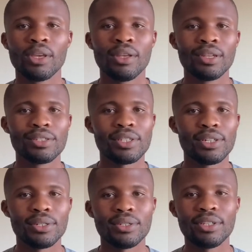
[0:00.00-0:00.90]

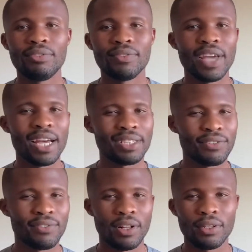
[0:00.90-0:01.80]
So, if you guys have
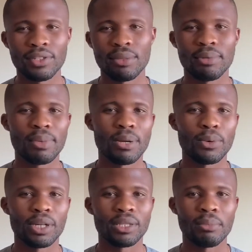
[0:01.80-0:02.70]
followed some of my
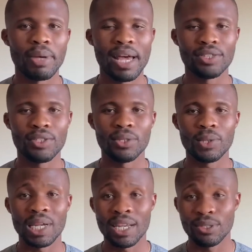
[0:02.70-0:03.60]
work in the past, you know
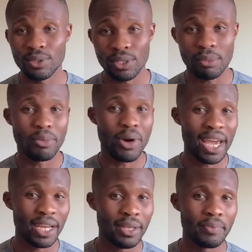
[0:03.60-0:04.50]
that I do some
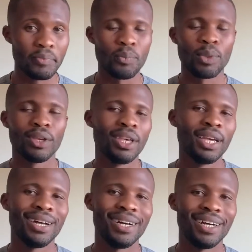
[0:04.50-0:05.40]
writing.
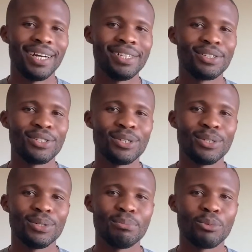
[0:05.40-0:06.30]

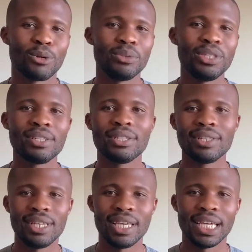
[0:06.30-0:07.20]
So, more
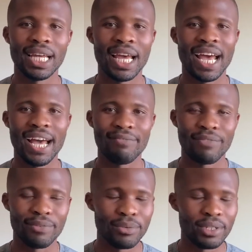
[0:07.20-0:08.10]
recently, I've
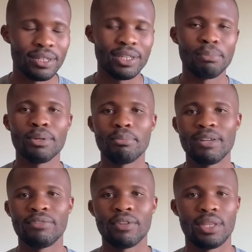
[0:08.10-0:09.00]
really put my
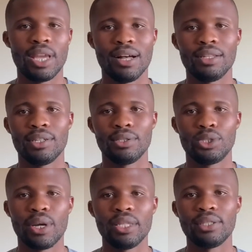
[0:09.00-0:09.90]
foot down on
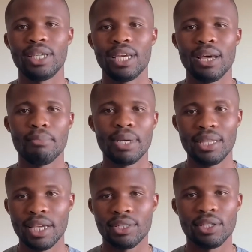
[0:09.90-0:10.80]
trying to get out my
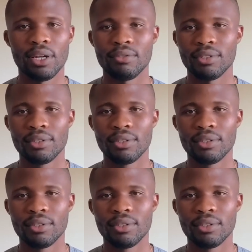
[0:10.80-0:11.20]
next novel.